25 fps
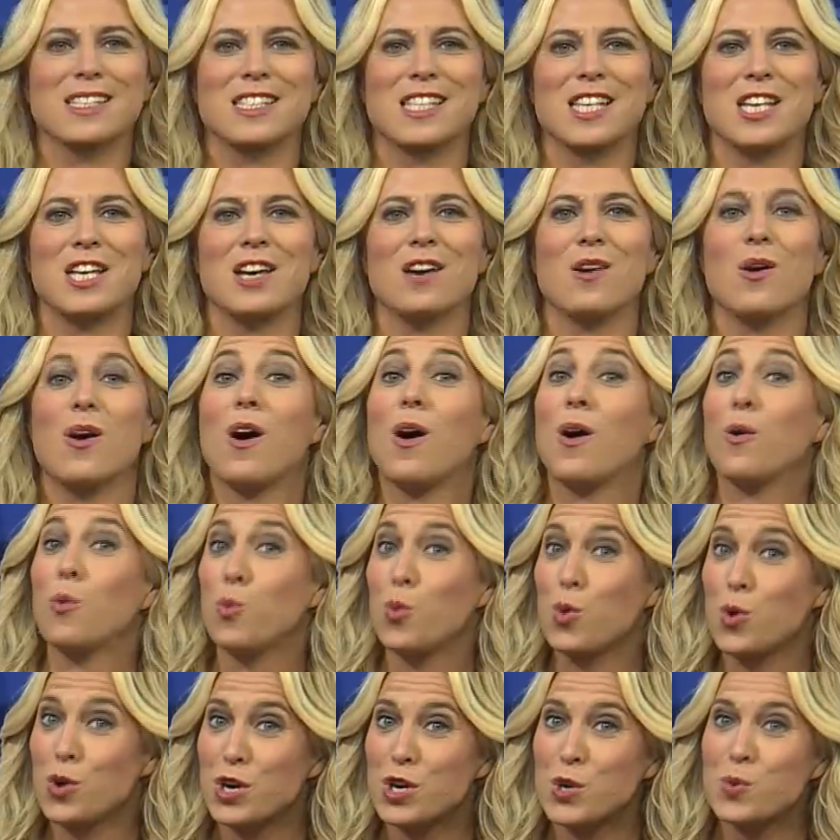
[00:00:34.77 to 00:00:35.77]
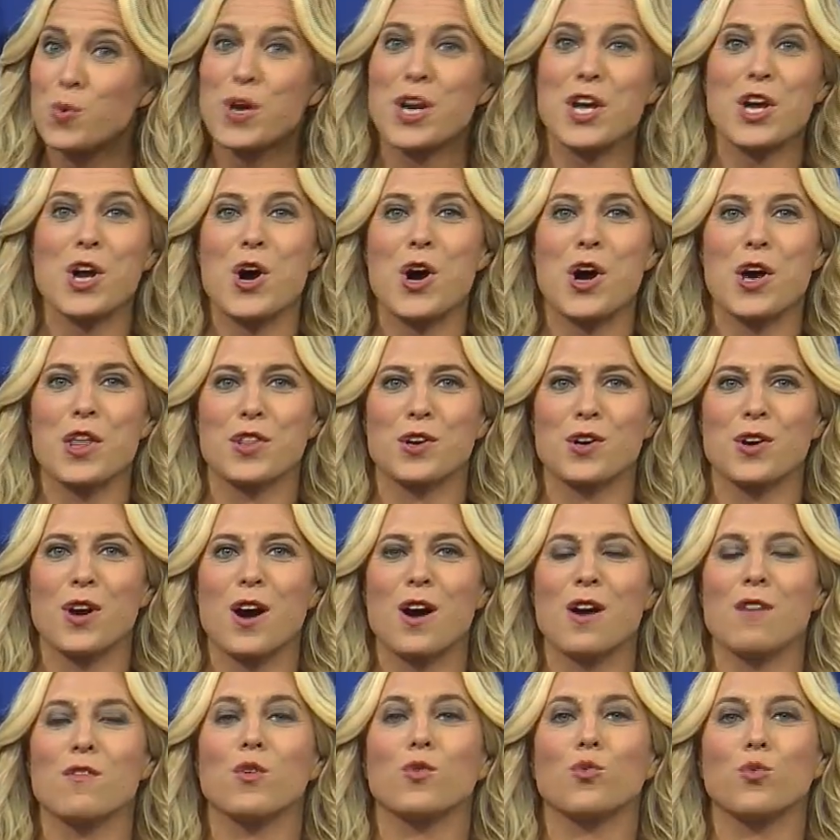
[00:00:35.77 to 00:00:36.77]
The award-winning author
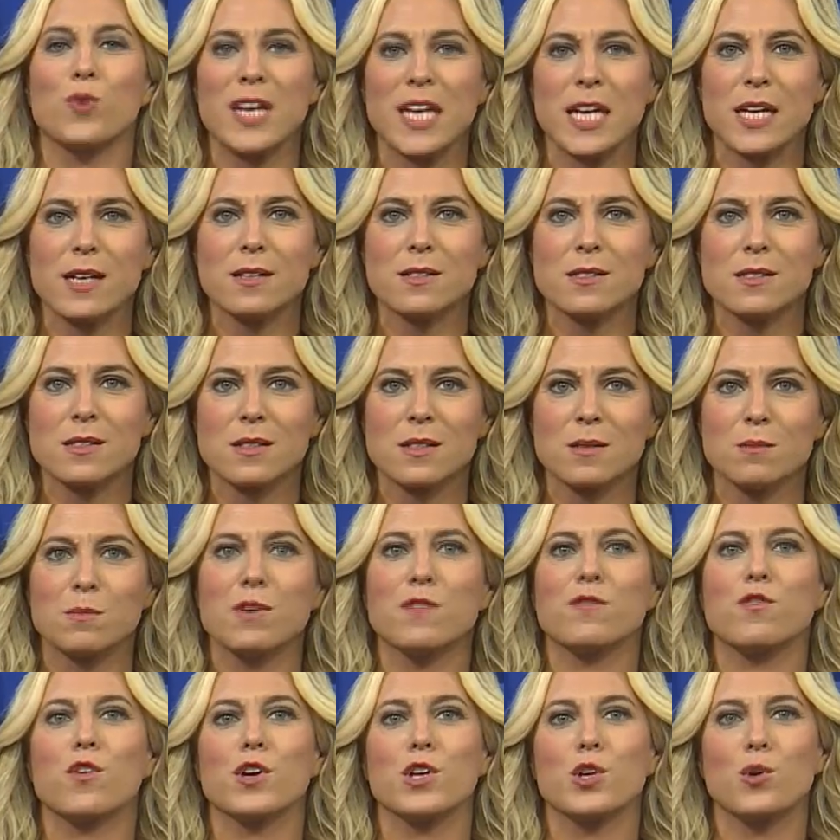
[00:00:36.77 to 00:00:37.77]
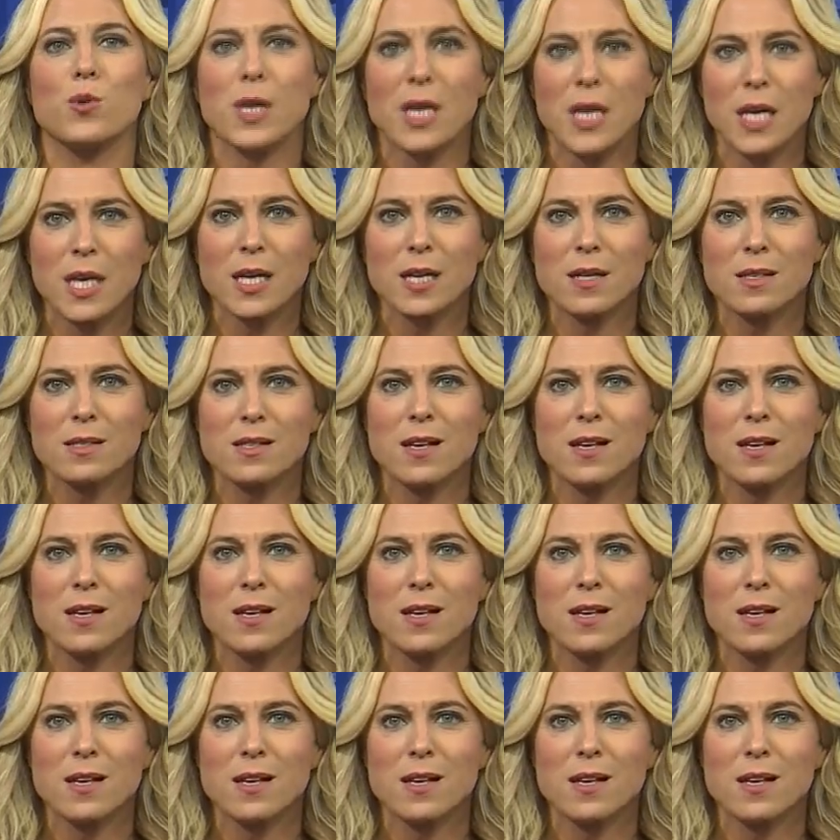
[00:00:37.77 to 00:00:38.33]
of Read It Before You Eat It.